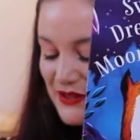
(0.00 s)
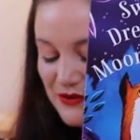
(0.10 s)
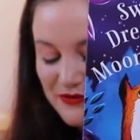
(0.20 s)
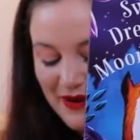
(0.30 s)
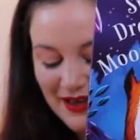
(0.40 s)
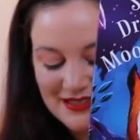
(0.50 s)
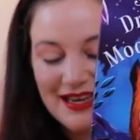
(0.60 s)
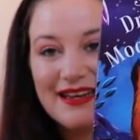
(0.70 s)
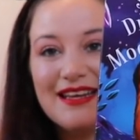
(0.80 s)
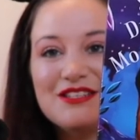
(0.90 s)
little fox
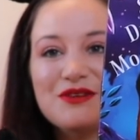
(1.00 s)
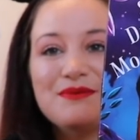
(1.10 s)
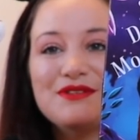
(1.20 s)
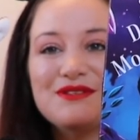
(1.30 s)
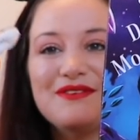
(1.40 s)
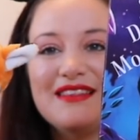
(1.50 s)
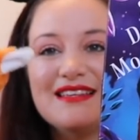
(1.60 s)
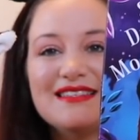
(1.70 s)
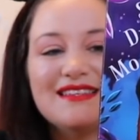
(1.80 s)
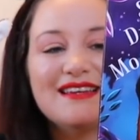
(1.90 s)
on it, so I'm assuming
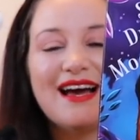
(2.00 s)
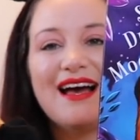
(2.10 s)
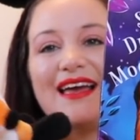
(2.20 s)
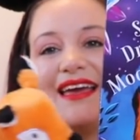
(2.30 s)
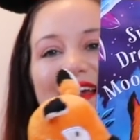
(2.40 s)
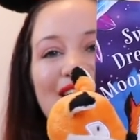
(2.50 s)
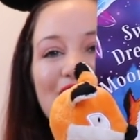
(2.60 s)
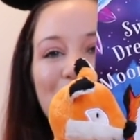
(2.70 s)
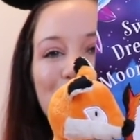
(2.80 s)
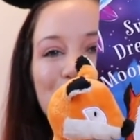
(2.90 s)
this little guy
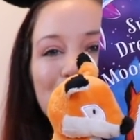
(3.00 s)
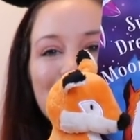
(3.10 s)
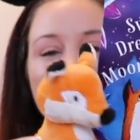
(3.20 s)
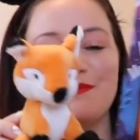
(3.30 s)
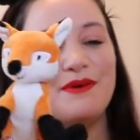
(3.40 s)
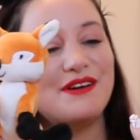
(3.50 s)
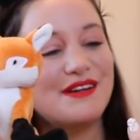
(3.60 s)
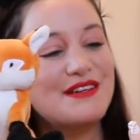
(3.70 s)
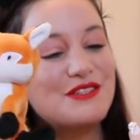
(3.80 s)
goes with this book.